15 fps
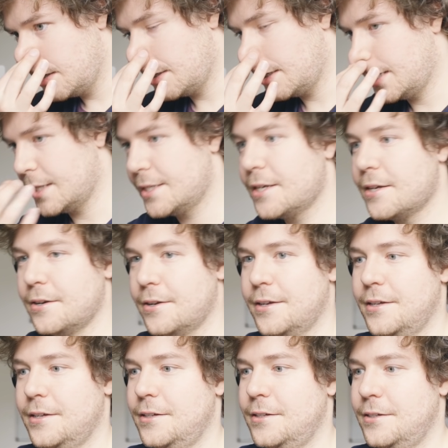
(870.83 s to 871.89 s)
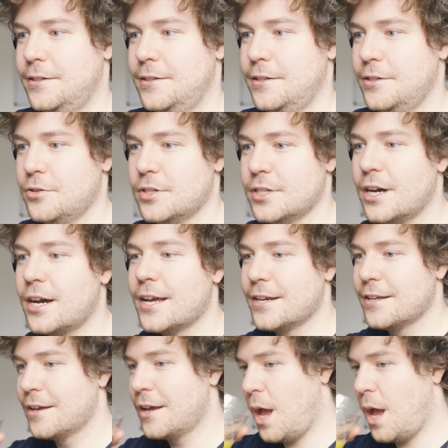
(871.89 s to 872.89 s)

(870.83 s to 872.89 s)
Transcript: Oh, that's it. You died.